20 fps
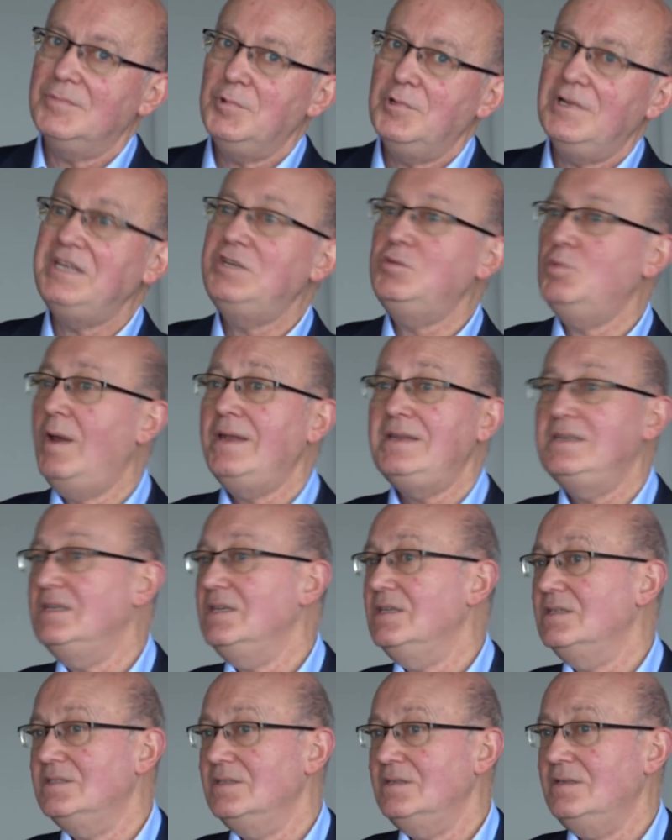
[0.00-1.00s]
early
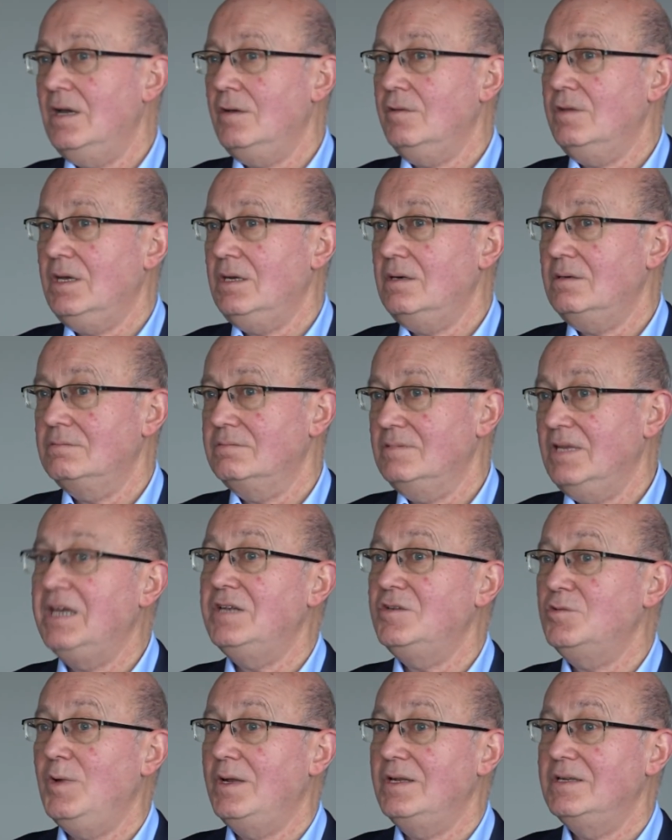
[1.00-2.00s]
20s, and now they're
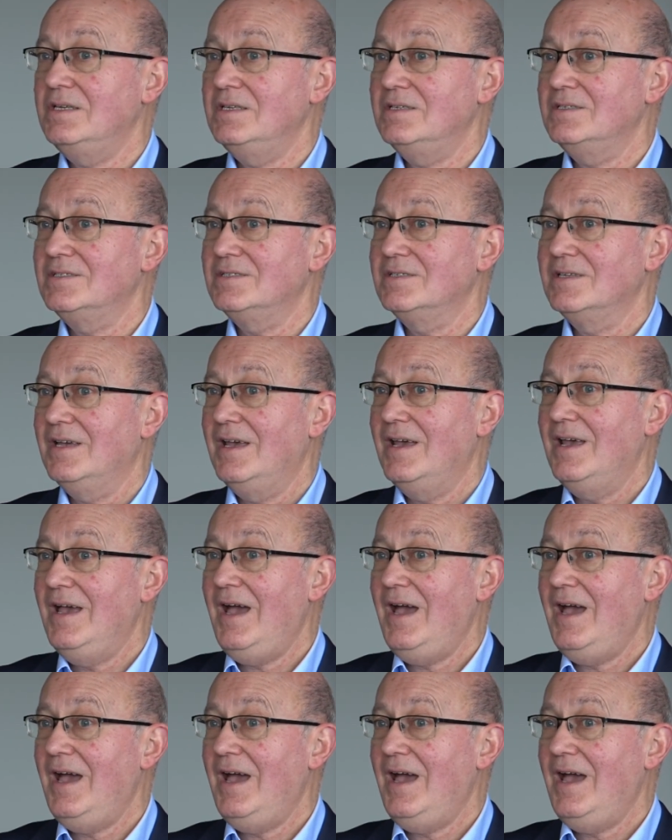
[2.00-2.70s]
late 20s.